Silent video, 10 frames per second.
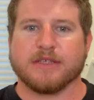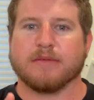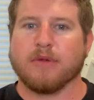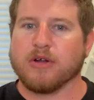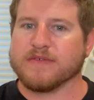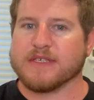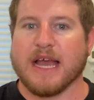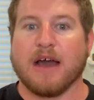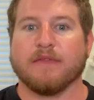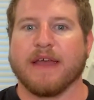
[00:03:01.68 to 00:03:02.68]
and their motives and
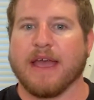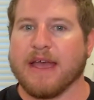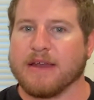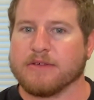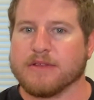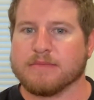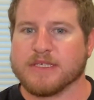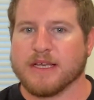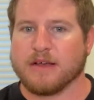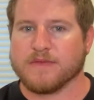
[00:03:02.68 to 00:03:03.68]
how they handle
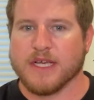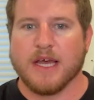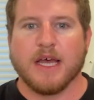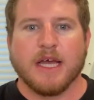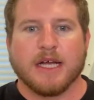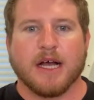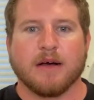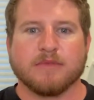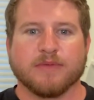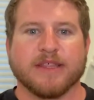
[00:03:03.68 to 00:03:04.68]
themselves
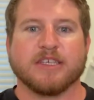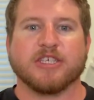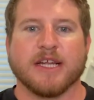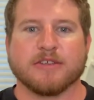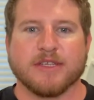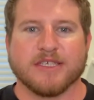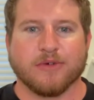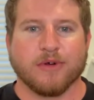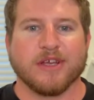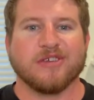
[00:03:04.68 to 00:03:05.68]
comes with a gentleness
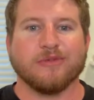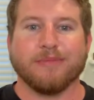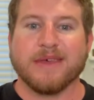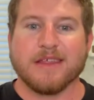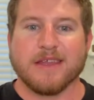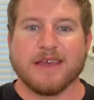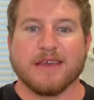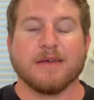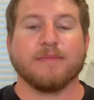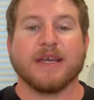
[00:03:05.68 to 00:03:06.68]
or
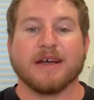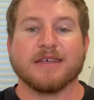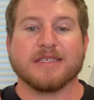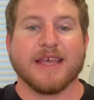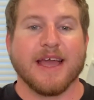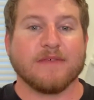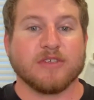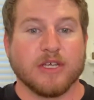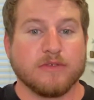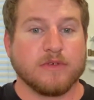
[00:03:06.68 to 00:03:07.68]
humility, because they have
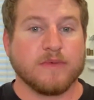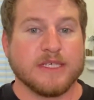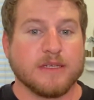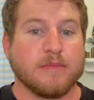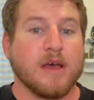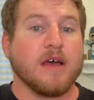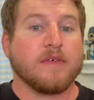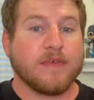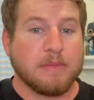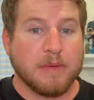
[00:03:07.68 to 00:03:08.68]
genuine wisdom
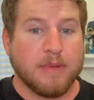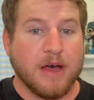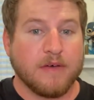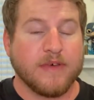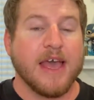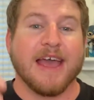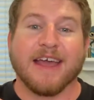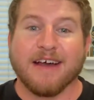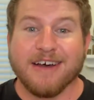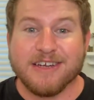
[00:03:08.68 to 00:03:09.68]
from above
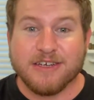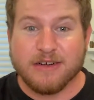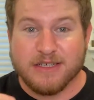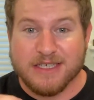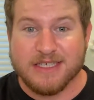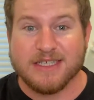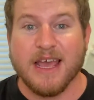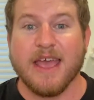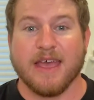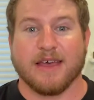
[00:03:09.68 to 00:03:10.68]
and
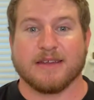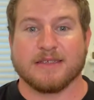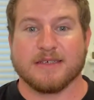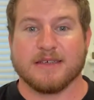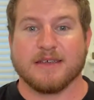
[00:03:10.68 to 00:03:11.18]
understand